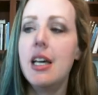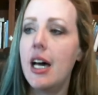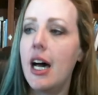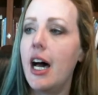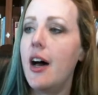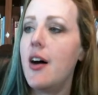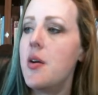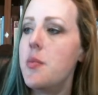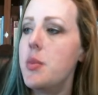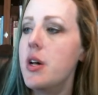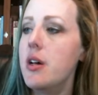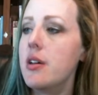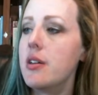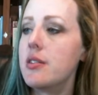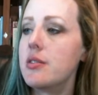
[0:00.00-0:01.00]

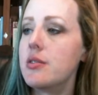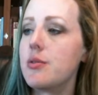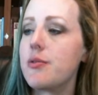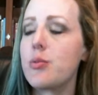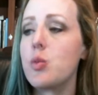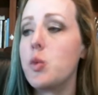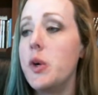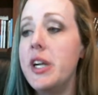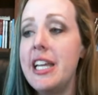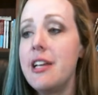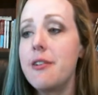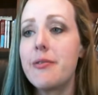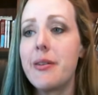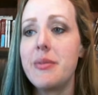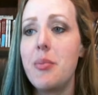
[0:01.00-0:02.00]

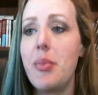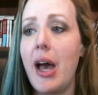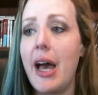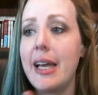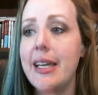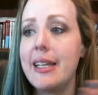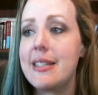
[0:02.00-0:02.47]
Reading from the back,